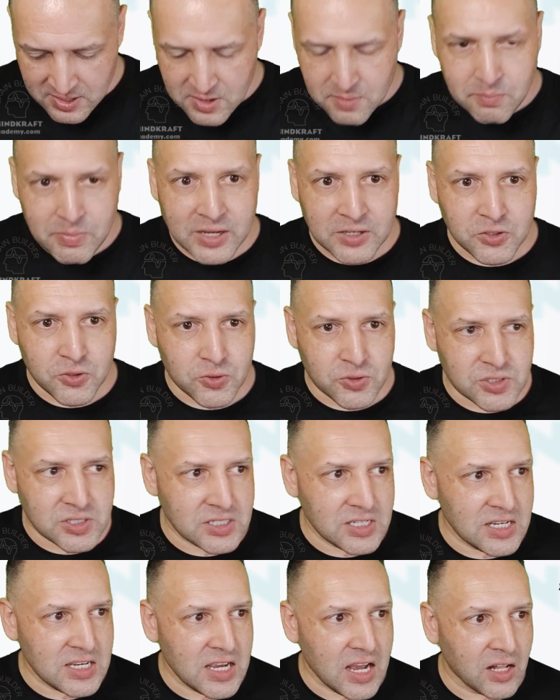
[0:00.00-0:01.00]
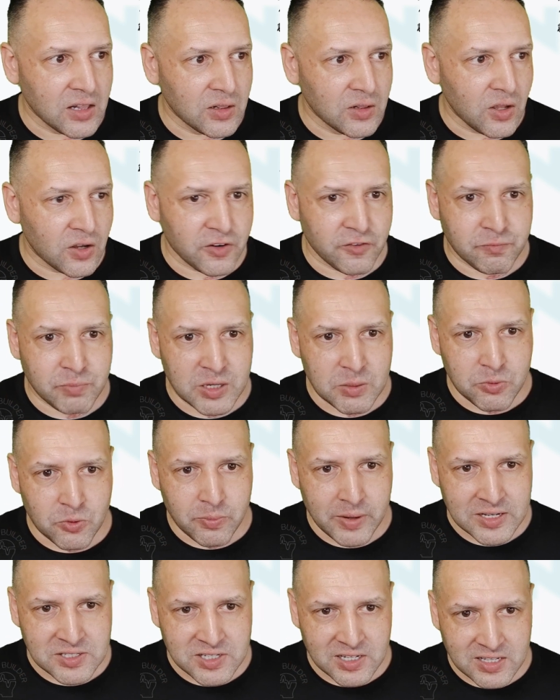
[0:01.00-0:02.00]
But you'll see a lot of people
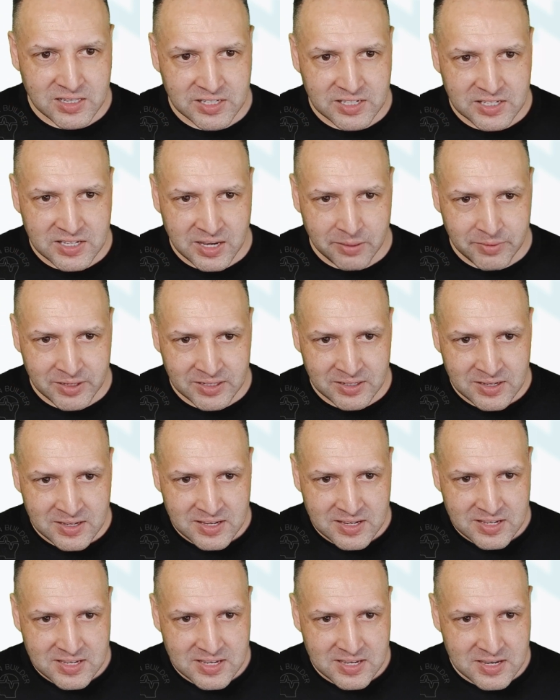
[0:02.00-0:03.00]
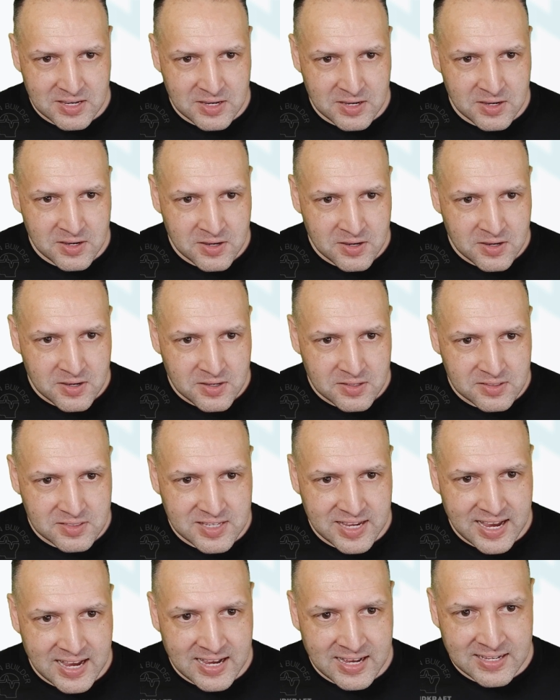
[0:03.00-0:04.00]
basically coming here,
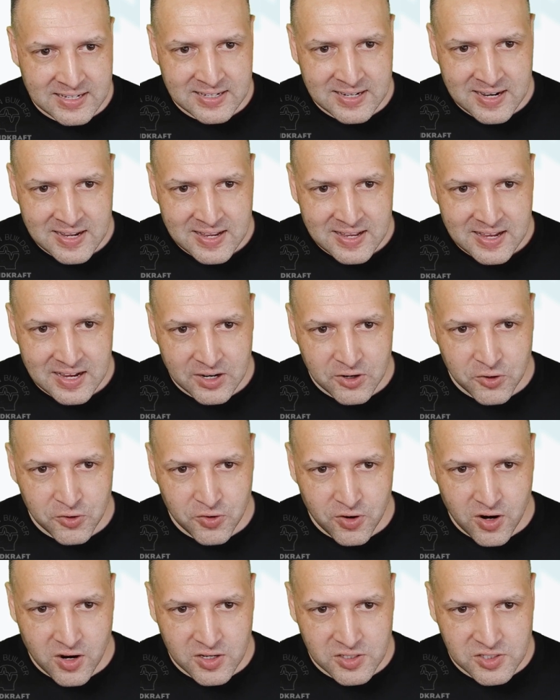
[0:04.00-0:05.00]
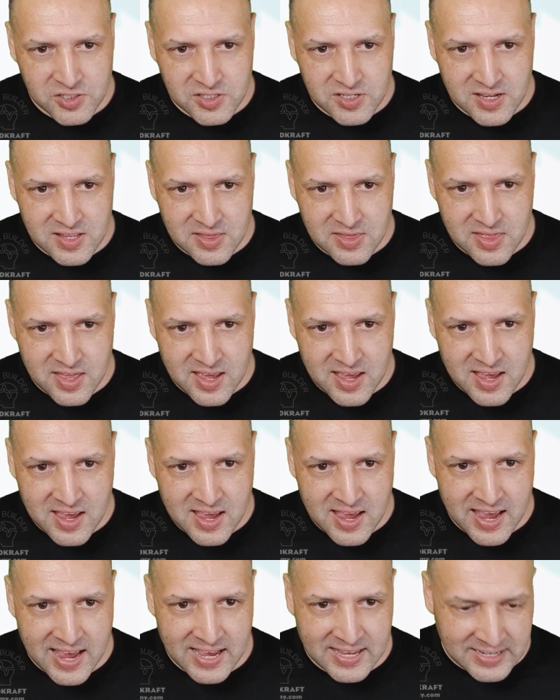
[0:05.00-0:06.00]
down, across,
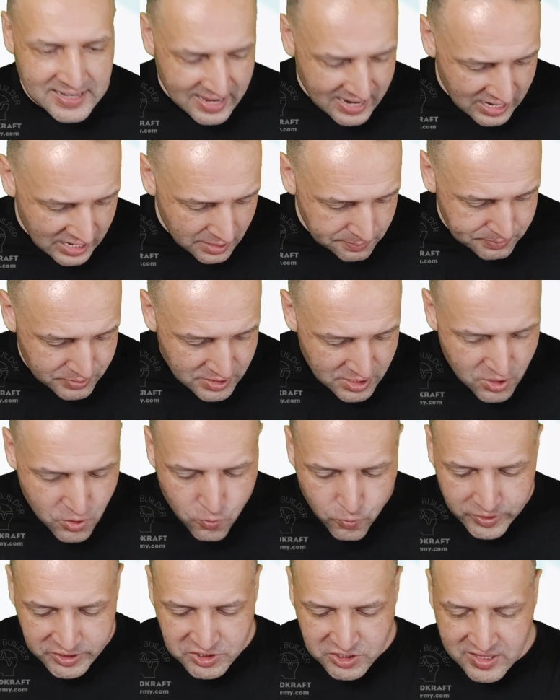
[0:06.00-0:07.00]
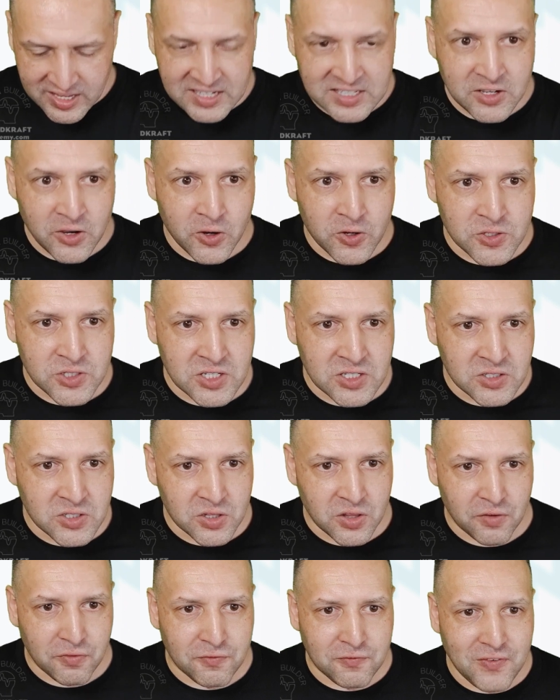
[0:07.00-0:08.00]
there, and up, which then goes into
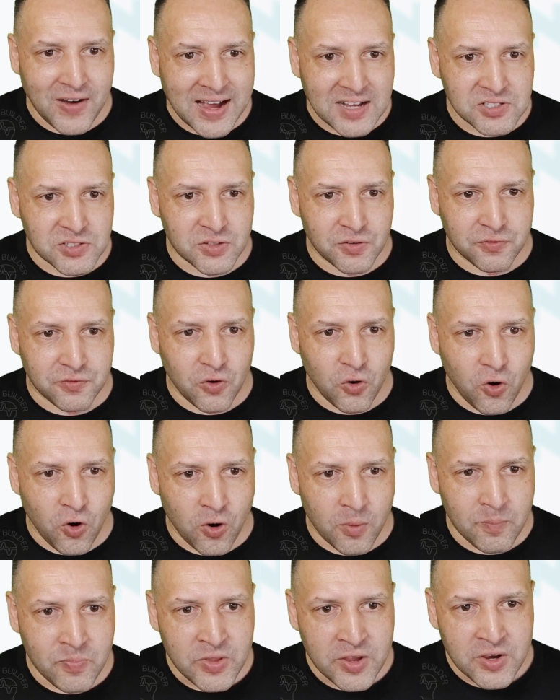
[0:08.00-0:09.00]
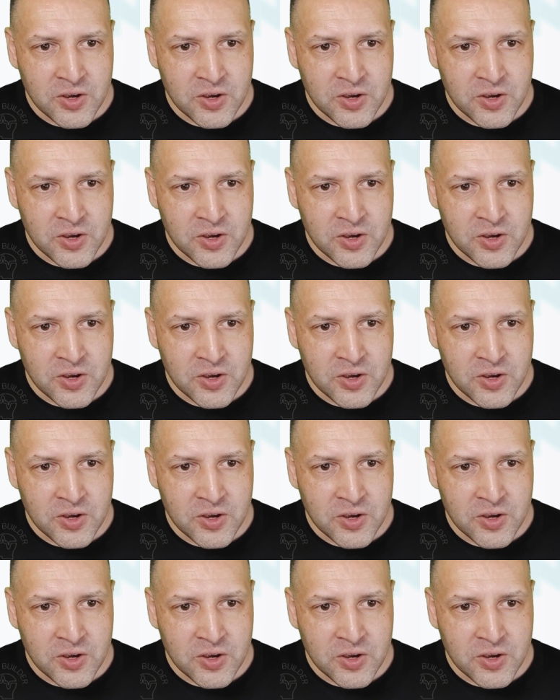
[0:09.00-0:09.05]
the faster form